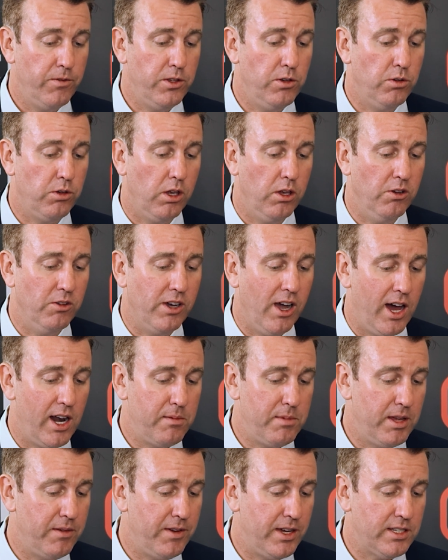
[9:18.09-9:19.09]
you got
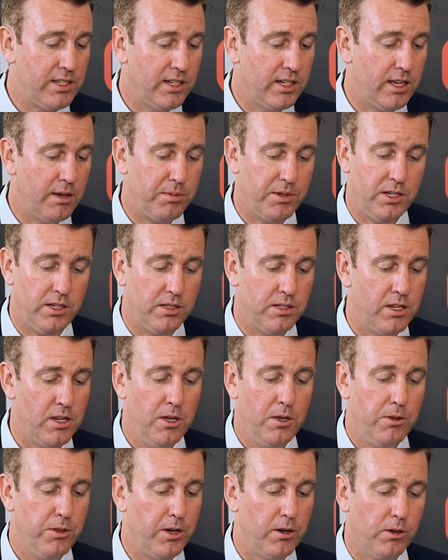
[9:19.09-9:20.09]
to be investing in companies
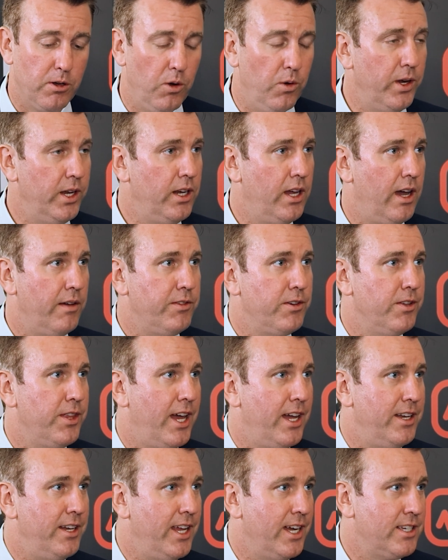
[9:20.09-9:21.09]
that are going after
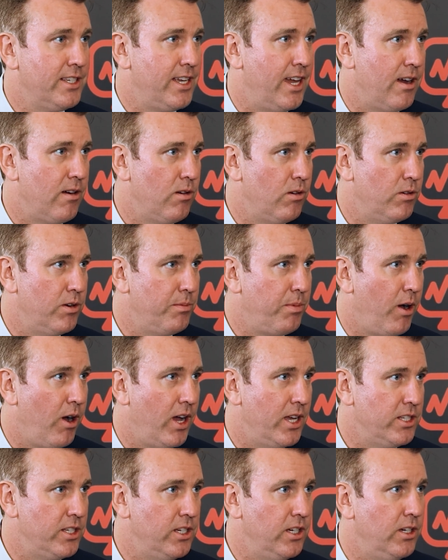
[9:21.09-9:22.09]
that next Arrow
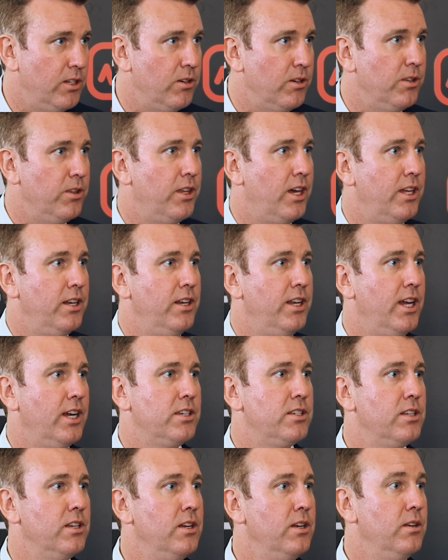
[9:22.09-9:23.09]
deposit or that
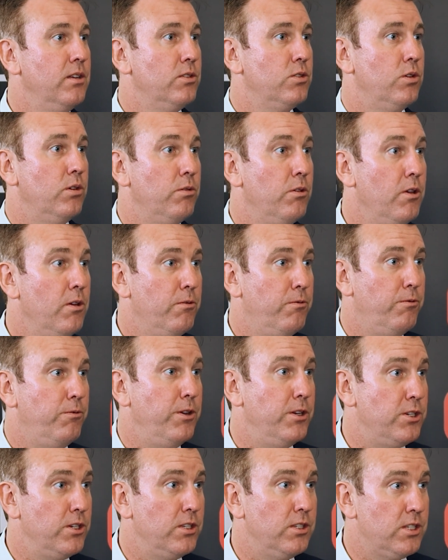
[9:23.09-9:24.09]
next sort of
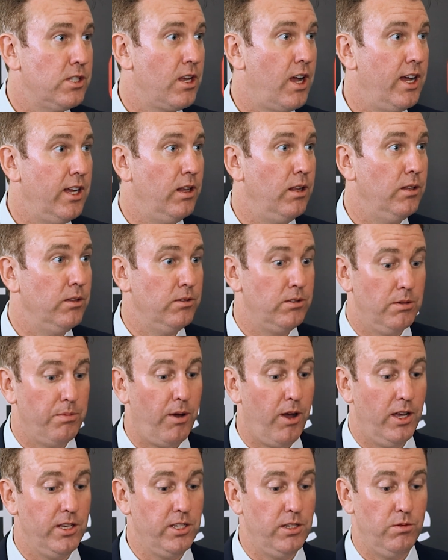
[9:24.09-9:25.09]
fission style
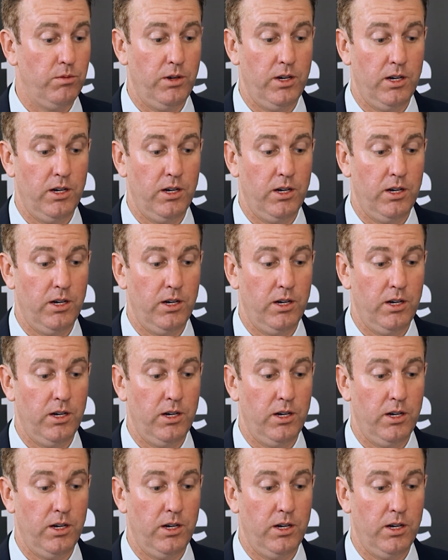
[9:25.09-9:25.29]
deposit,